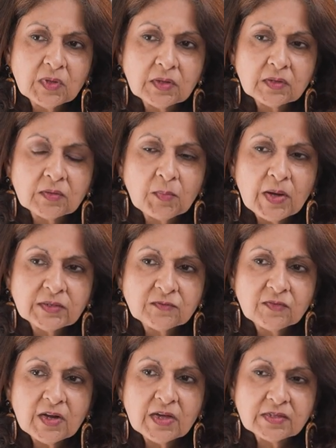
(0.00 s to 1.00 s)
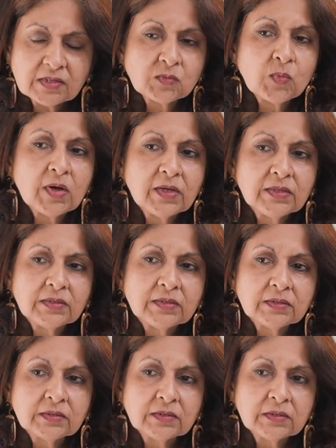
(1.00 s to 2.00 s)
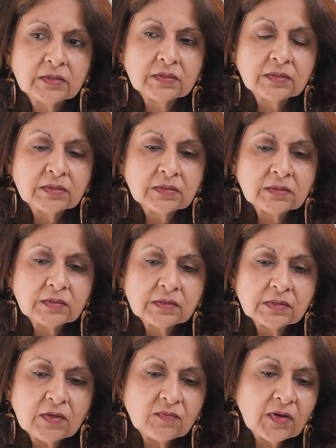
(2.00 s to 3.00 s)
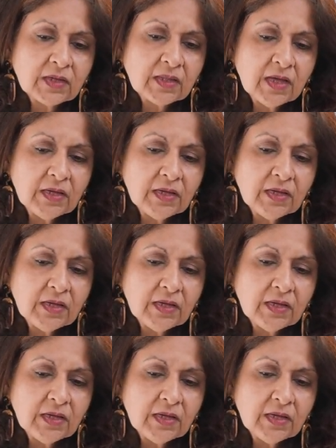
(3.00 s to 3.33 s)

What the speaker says: the butterflies as well and stuff like